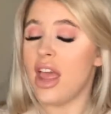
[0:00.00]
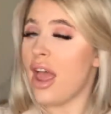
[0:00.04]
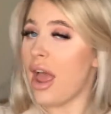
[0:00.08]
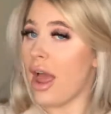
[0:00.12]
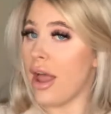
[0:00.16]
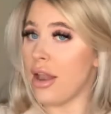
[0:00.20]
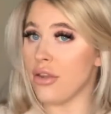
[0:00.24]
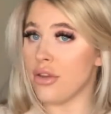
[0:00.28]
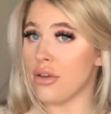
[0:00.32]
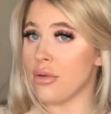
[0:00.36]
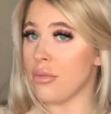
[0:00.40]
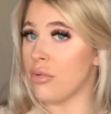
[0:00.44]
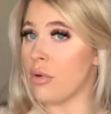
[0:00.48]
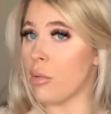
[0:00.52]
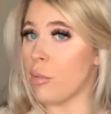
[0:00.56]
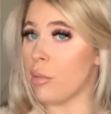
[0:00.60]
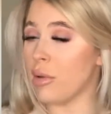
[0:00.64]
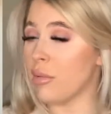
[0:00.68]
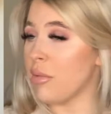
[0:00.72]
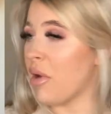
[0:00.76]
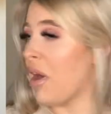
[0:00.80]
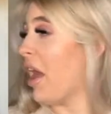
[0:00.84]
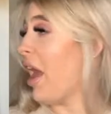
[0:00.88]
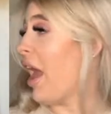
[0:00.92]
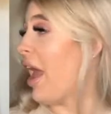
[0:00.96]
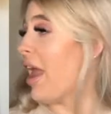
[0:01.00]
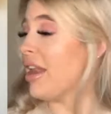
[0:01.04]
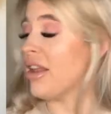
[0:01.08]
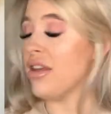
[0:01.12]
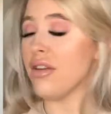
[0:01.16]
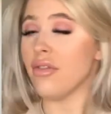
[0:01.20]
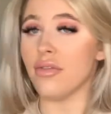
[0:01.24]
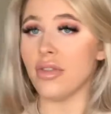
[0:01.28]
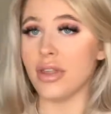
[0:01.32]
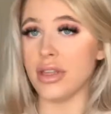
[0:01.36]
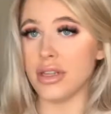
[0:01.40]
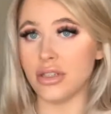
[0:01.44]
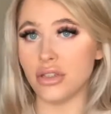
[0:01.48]
and you could probably wear any
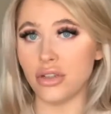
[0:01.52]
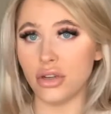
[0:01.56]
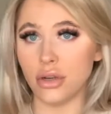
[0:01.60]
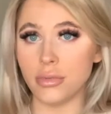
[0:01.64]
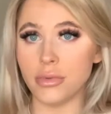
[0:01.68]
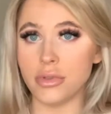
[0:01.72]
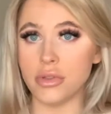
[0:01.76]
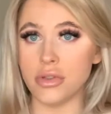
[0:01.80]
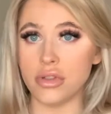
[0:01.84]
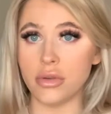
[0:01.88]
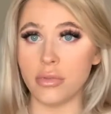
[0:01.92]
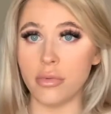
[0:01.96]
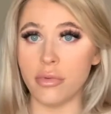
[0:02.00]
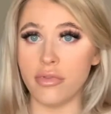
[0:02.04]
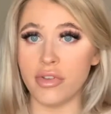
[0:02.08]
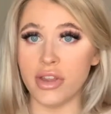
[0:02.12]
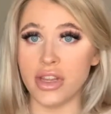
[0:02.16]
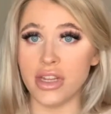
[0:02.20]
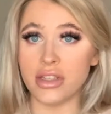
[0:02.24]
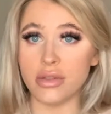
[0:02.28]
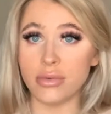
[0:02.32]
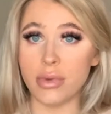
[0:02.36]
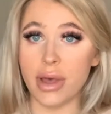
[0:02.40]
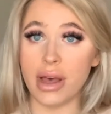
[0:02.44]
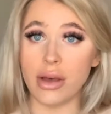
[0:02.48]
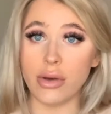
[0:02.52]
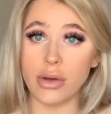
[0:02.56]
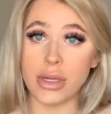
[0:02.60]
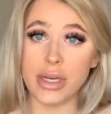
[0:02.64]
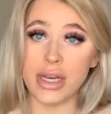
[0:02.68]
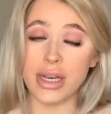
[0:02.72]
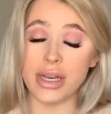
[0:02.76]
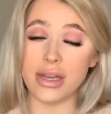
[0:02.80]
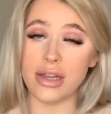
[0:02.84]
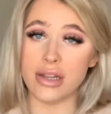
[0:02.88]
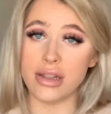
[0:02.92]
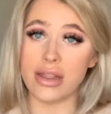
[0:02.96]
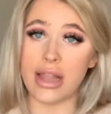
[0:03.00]
of these tops on top of it as well,
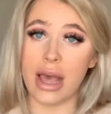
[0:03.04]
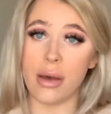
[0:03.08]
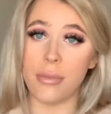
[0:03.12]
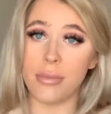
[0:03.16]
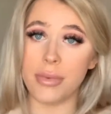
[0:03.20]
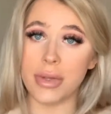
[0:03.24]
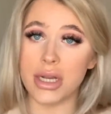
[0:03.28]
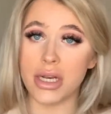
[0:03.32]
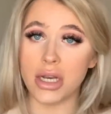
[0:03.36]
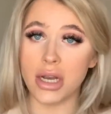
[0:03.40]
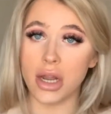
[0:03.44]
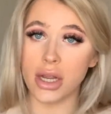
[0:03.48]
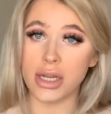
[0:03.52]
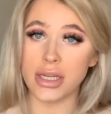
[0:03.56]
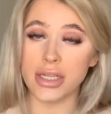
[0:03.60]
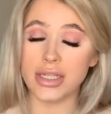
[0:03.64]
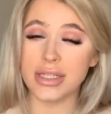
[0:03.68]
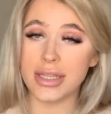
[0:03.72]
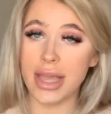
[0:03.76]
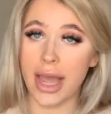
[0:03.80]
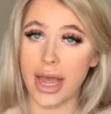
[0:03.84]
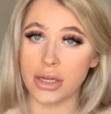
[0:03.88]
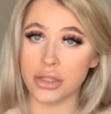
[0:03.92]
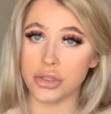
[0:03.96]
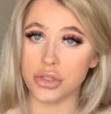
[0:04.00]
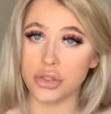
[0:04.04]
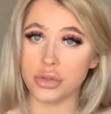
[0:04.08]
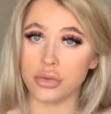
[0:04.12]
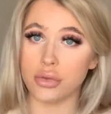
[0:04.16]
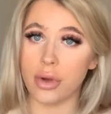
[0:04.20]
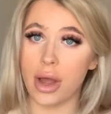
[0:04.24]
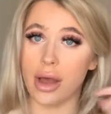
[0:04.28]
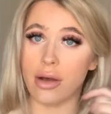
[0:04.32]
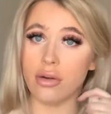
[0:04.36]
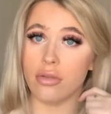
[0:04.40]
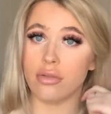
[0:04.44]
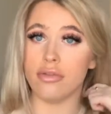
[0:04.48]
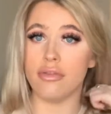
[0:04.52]
and that'd be a nice casual
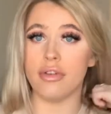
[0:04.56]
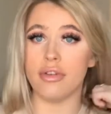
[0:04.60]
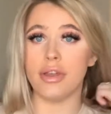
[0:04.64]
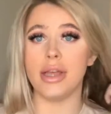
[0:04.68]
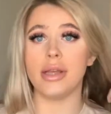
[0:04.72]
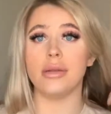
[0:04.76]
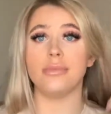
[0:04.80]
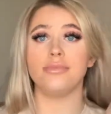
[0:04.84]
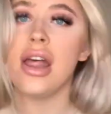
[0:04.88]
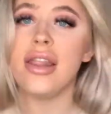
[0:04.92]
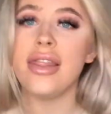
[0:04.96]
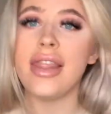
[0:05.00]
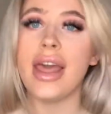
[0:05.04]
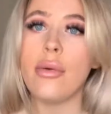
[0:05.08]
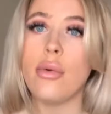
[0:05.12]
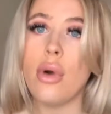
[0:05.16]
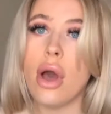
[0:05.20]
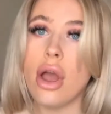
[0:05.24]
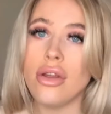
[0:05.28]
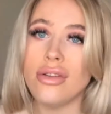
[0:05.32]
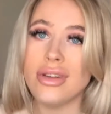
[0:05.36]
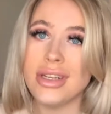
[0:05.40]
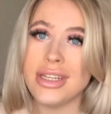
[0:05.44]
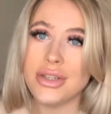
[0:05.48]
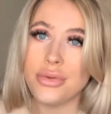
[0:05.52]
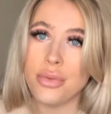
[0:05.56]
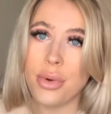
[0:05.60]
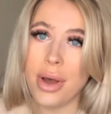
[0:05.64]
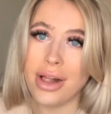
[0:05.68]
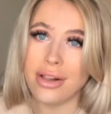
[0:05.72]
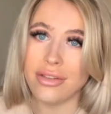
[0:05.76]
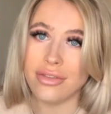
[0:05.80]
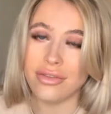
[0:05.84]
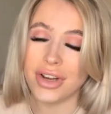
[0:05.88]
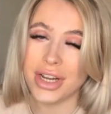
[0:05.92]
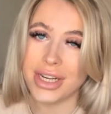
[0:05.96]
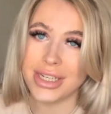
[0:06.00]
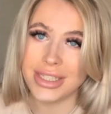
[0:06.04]
outfit. They were only
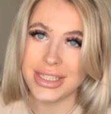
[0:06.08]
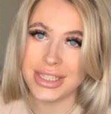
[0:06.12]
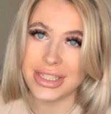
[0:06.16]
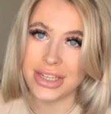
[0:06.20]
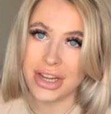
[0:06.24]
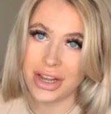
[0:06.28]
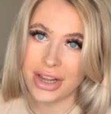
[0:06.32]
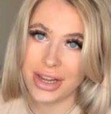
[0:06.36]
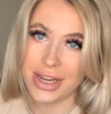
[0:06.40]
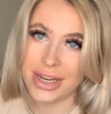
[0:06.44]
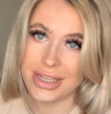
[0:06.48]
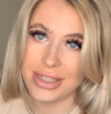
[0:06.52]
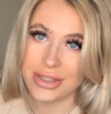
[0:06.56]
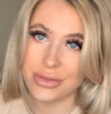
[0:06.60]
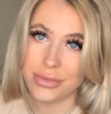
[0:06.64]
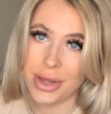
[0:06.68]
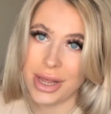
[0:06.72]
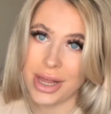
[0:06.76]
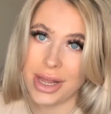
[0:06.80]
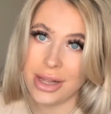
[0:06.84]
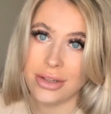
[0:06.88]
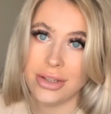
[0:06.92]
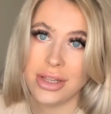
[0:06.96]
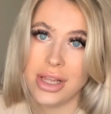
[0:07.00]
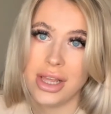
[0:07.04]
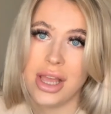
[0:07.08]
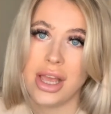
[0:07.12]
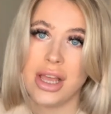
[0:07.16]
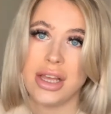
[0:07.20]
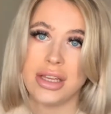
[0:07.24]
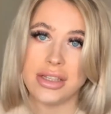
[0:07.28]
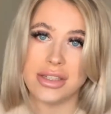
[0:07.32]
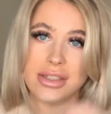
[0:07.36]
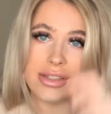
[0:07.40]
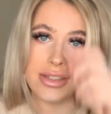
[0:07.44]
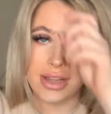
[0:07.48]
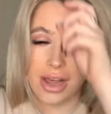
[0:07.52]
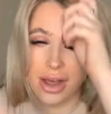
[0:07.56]
£12.99 as well,
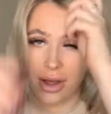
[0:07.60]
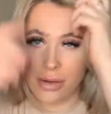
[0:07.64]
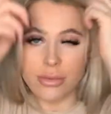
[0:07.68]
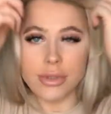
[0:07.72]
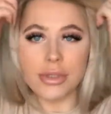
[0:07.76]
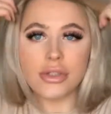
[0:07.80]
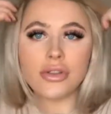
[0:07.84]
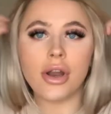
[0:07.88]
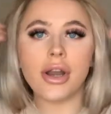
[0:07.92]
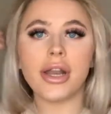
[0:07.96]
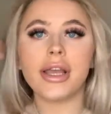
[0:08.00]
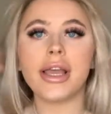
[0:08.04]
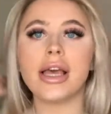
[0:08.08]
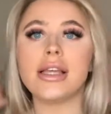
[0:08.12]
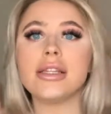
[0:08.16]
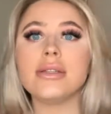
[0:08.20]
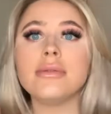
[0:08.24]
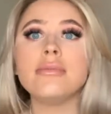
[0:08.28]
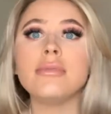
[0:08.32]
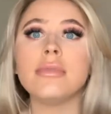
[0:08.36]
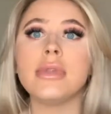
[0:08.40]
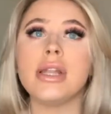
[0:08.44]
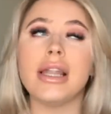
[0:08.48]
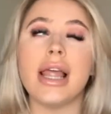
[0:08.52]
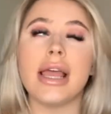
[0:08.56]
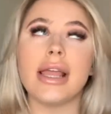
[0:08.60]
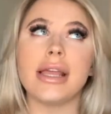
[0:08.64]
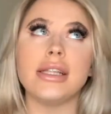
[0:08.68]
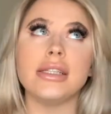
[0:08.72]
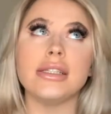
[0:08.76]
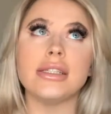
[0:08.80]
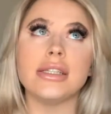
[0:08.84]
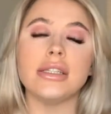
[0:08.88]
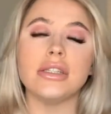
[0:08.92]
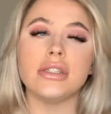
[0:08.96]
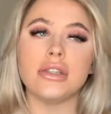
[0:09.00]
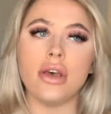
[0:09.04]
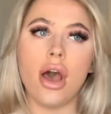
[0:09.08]
because I was trying to get some
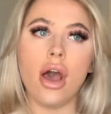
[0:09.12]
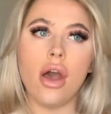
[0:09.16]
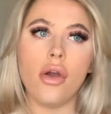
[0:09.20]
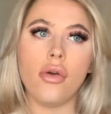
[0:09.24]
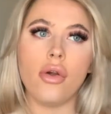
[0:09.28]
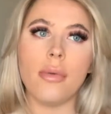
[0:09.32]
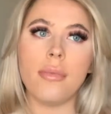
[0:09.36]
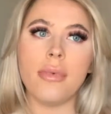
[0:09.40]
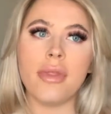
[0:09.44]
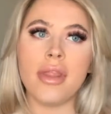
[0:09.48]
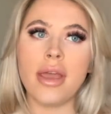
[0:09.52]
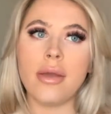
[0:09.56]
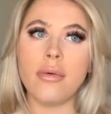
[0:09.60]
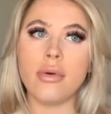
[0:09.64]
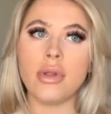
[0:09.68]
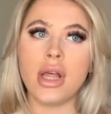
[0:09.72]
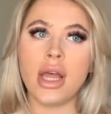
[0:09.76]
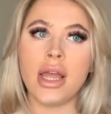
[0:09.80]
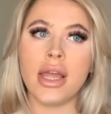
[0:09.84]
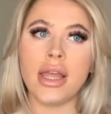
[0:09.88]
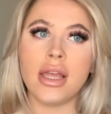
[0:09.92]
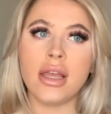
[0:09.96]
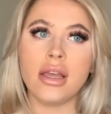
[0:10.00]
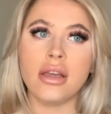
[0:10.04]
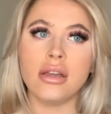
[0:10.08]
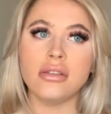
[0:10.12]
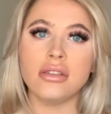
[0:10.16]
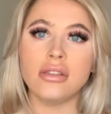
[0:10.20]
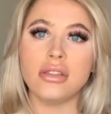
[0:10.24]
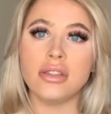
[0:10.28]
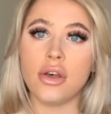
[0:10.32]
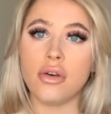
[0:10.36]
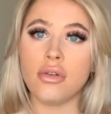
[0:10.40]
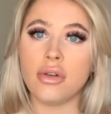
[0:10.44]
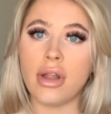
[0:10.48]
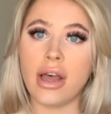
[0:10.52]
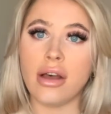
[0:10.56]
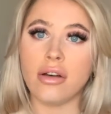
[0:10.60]
leggings in Zara, but they were like
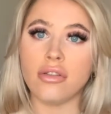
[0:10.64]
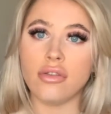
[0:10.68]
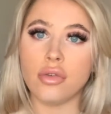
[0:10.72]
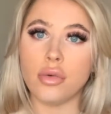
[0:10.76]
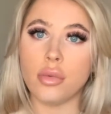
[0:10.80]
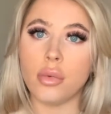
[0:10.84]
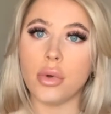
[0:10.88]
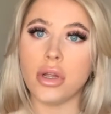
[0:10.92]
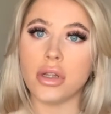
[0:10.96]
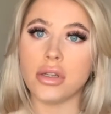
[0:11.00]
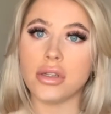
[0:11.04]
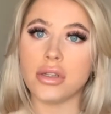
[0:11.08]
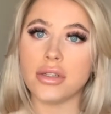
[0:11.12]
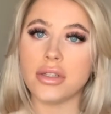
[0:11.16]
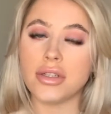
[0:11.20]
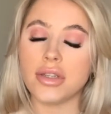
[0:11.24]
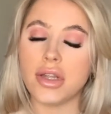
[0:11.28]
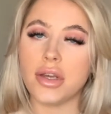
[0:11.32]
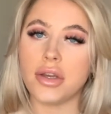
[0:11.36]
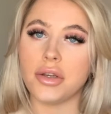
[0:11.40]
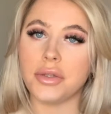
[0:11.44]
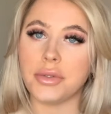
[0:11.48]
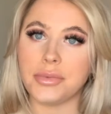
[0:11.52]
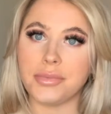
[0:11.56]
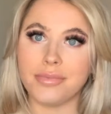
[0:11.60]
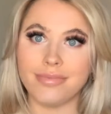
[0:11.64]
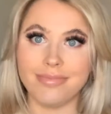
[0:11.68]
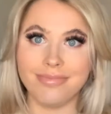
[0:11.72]
sold out for one, so